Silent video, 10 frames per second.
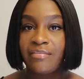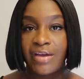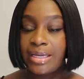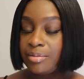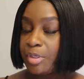
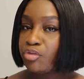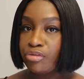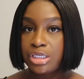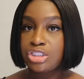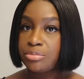vitamin
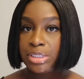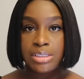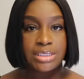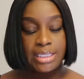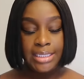
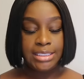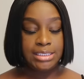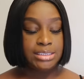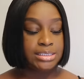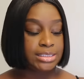regimens
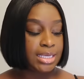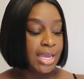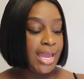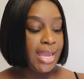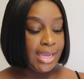ladies
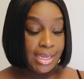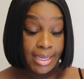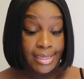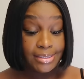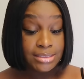
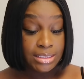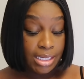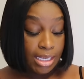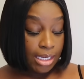and